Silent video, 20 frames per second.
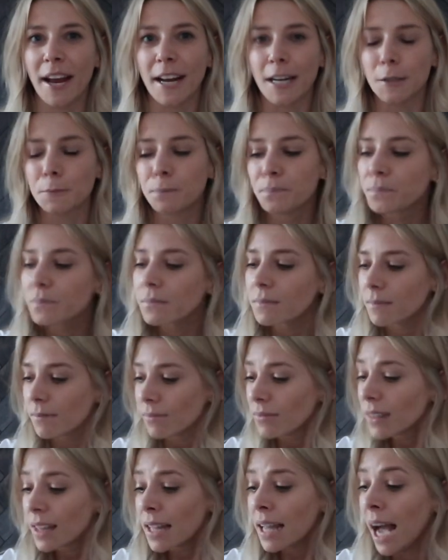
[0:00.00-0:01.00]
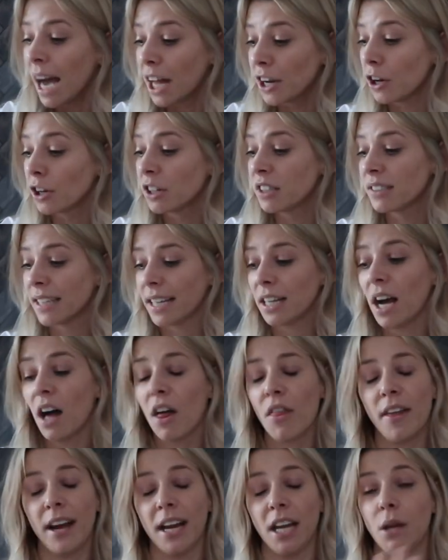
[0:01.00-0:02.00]
thing. And I honestly
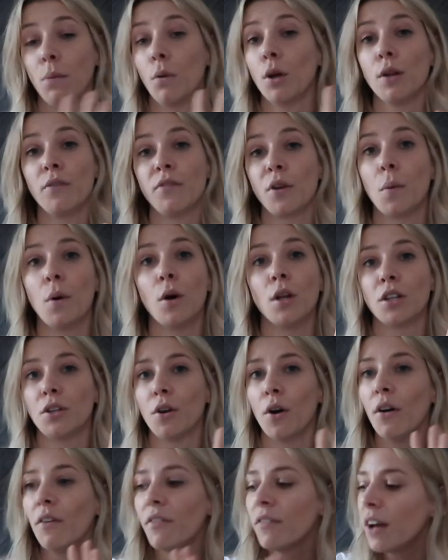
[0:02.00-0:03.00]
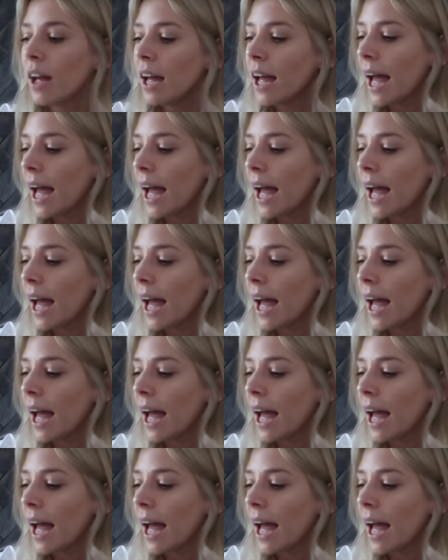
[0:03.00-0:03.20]
can't thank you all, love you all enough.